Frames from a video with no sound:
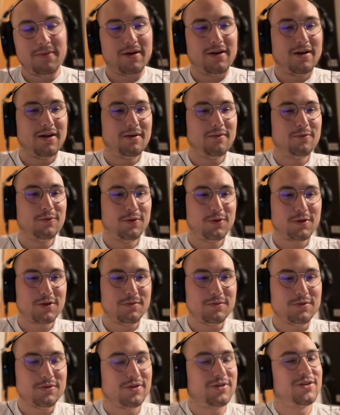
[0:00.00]
Um, welcome
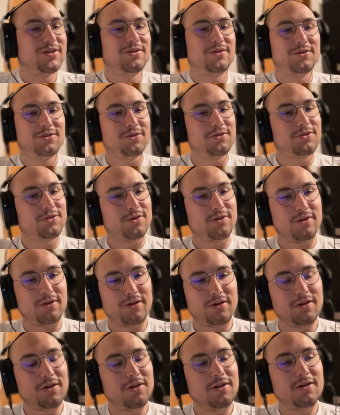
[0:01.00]
to another
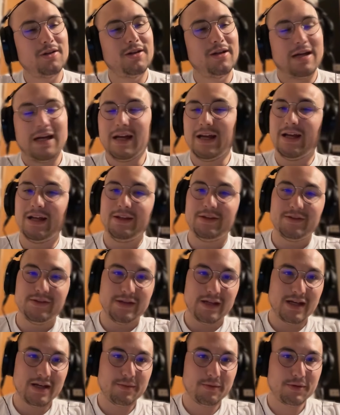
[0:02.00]
tutorial. And
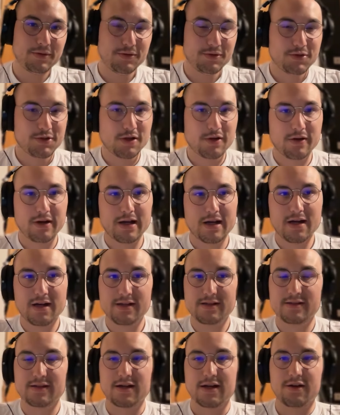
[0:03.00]
today I'm gonna to show you
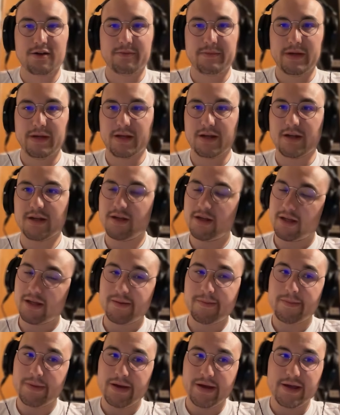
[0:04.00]
guys how to make a kick
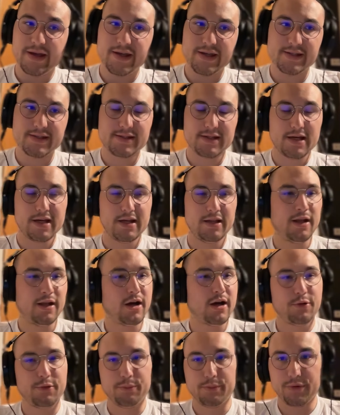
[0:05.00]
and bass and how
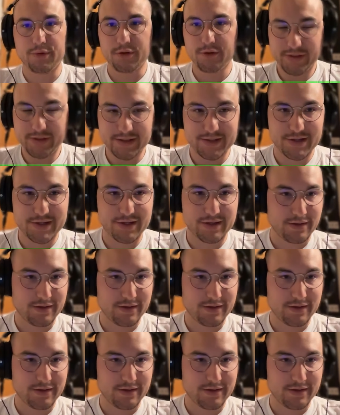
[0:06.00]
to process it.